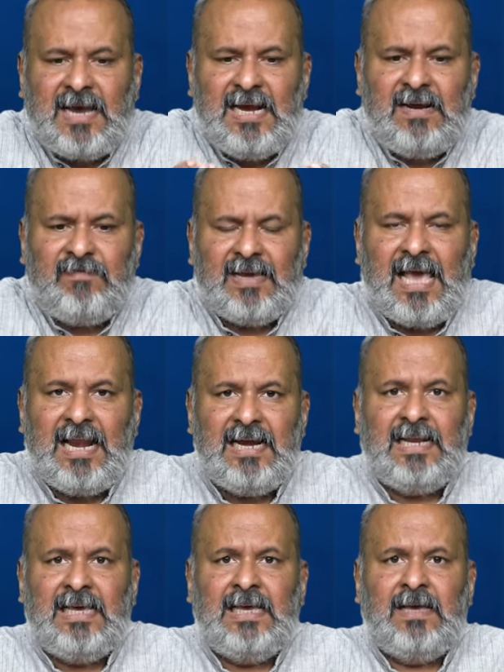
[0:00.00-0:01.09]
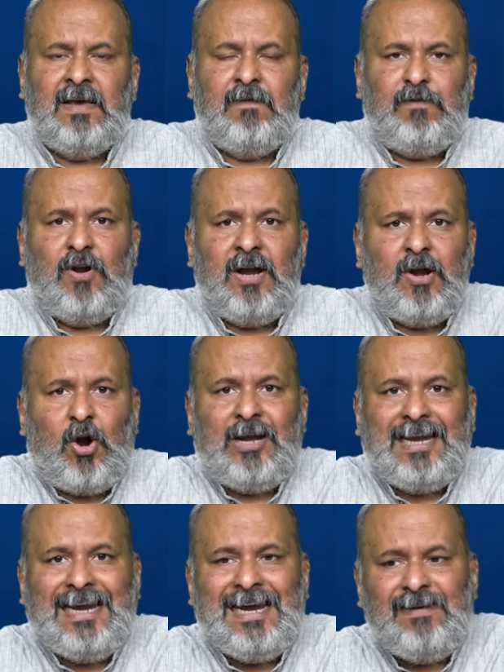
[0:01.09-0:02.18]
kind of a guarantee for an
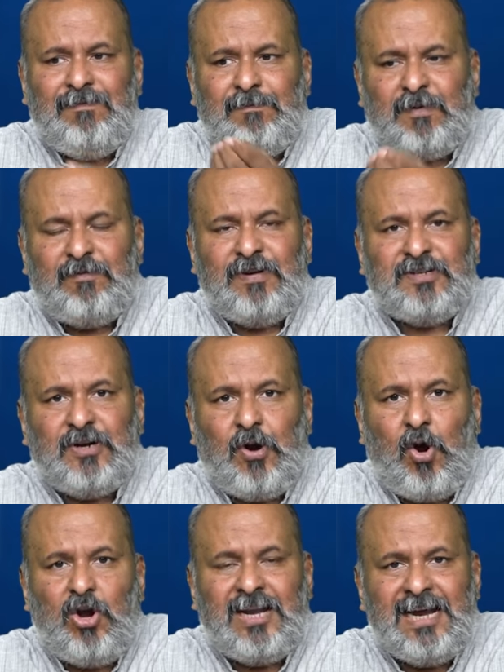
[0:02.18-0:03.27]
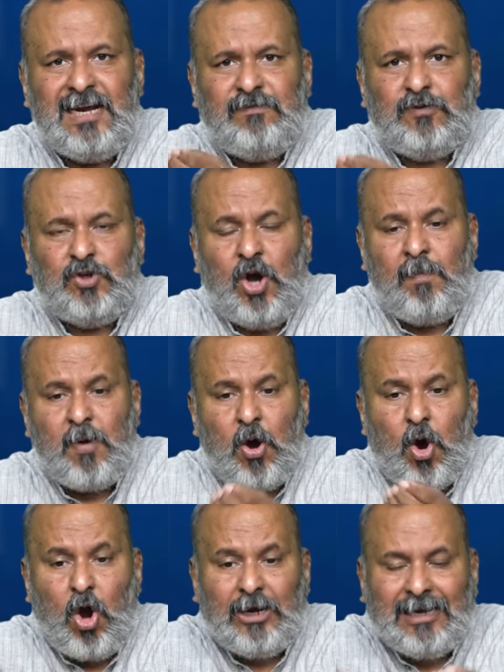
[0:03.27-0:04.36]
alternative profession, alternative job,
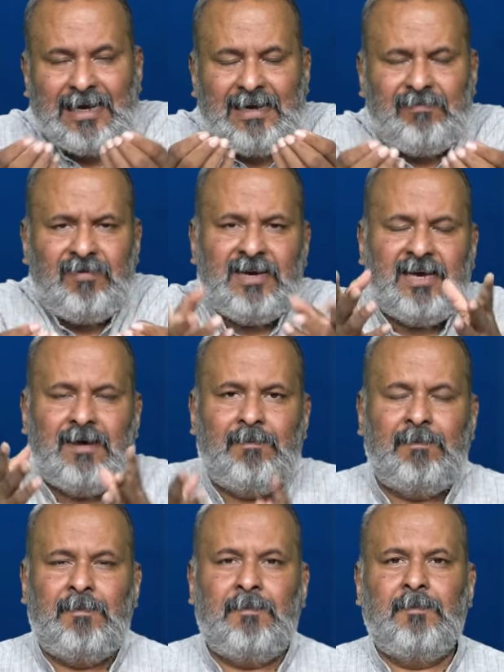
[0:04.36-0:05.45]
alternative income.